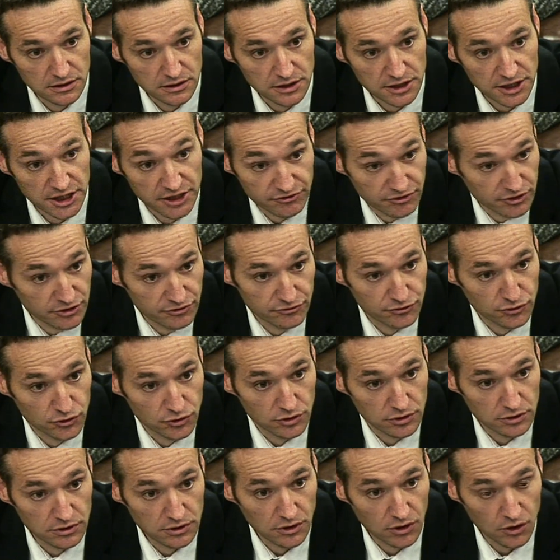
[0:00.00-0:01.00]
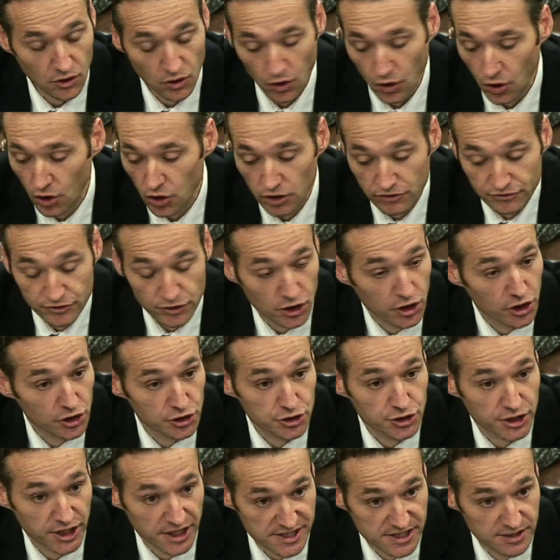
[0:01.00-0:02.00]
even though all of your
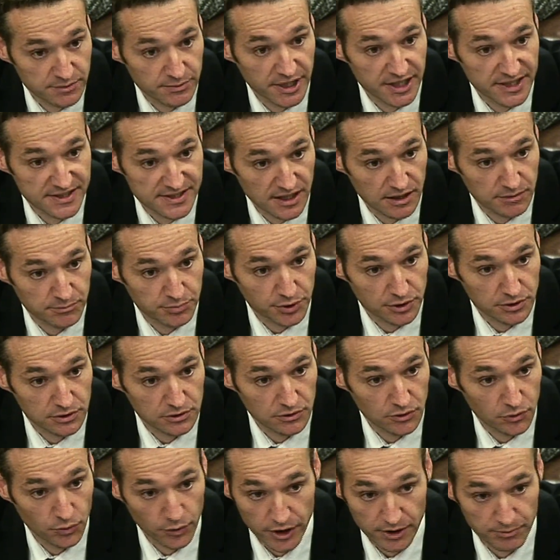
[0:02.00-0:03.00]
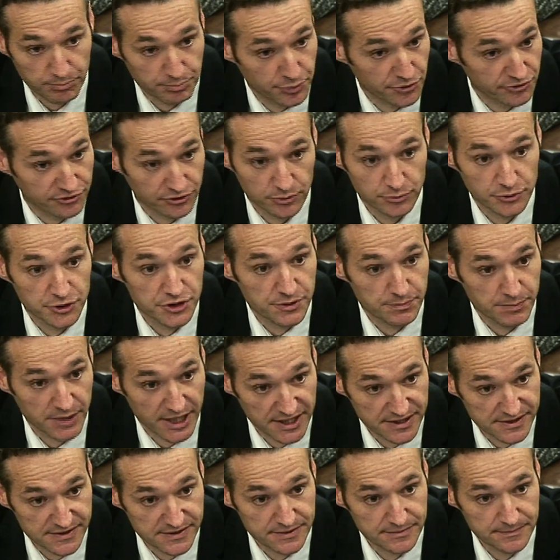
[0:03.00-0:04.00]
contracts in my example were
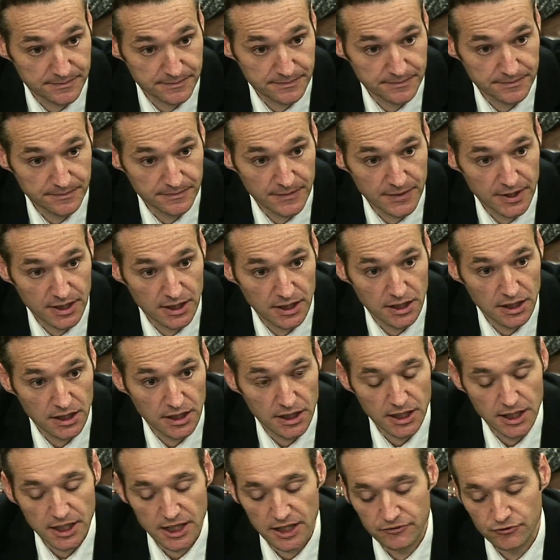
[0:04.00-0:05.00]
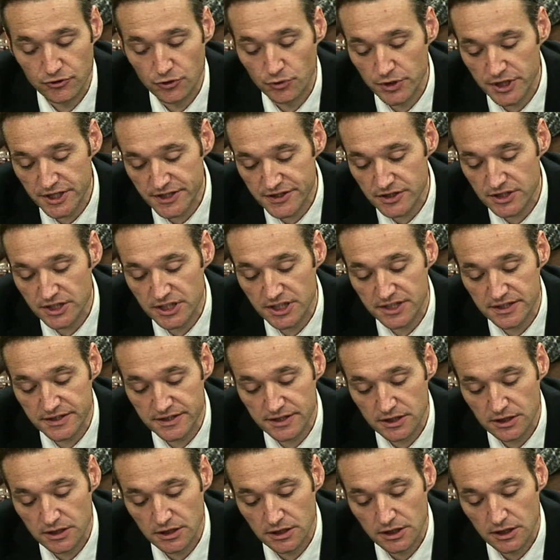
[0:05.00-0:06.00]
performance-based. And the reason is,
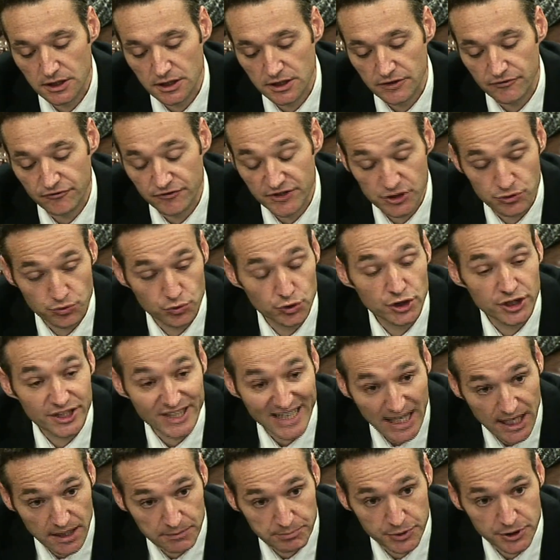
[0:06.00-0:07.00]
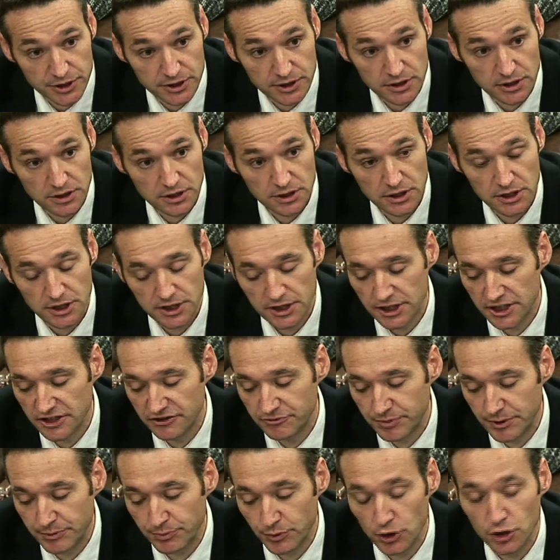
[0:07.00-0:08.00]
this wouldn't happen if
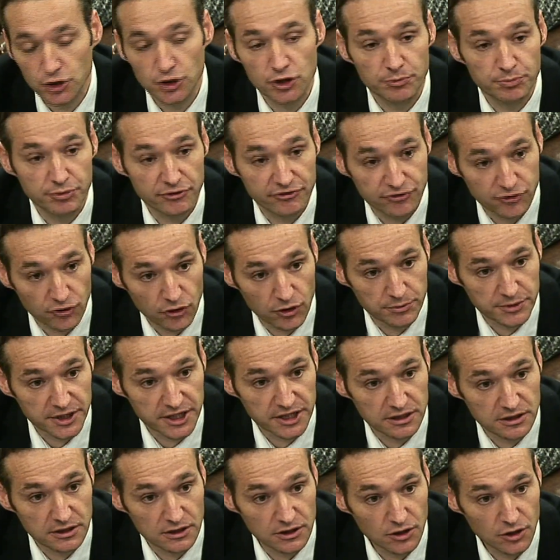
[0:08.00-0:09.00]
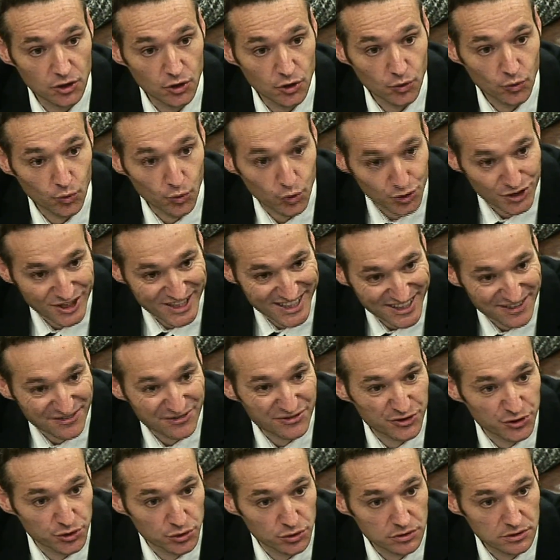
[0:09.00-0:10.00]
people underperforming would give
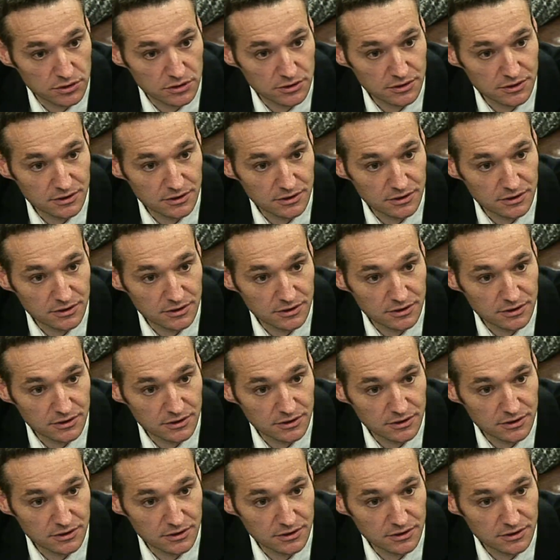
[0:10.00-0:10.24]
you